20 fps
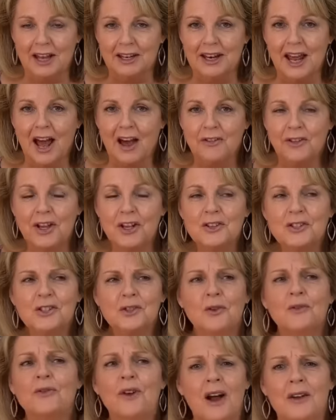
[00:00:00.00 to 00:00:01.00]
Now, they used
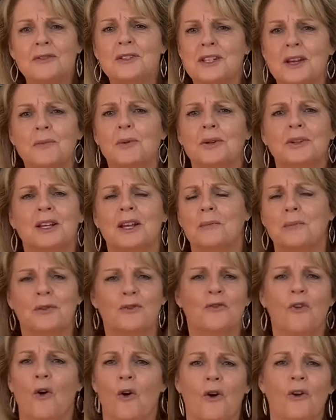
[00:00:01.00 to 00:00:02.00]
to arrive separately
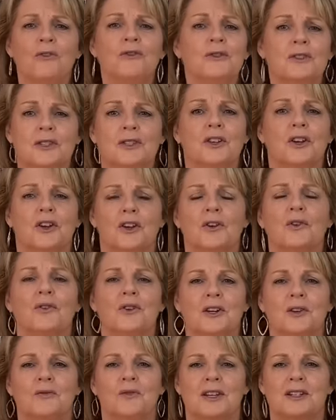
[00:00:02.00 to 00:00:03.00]
before for
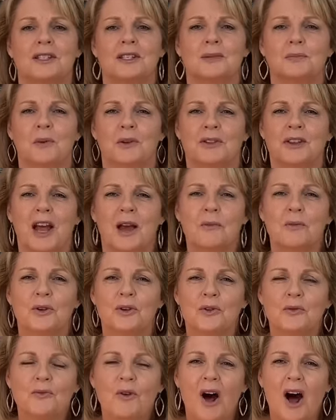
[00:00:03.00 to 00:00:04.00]
security reasons, but they
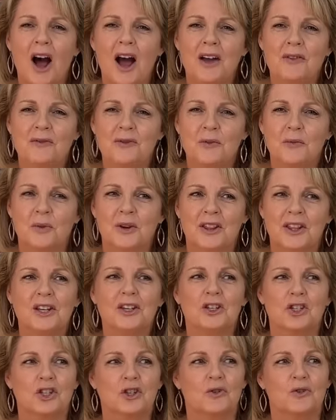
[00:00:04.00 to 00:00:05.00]
would arrive
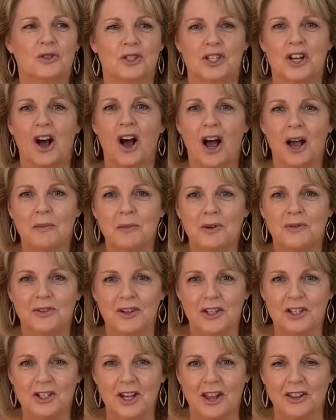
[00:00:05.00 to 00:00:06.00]
within a short time of
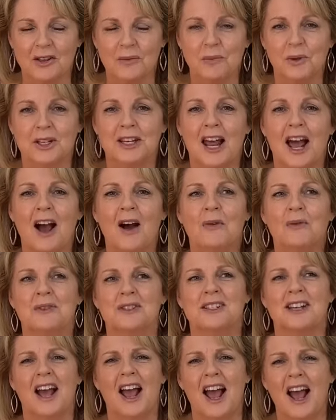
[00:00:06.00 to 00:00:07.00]
each other, but now it
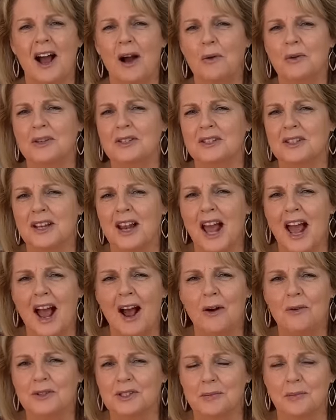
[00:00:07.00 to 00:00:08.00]
was hours and
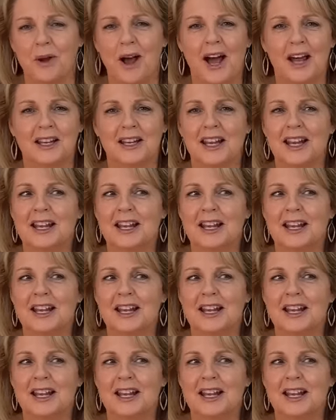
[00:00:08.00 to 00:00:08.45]
hours apart.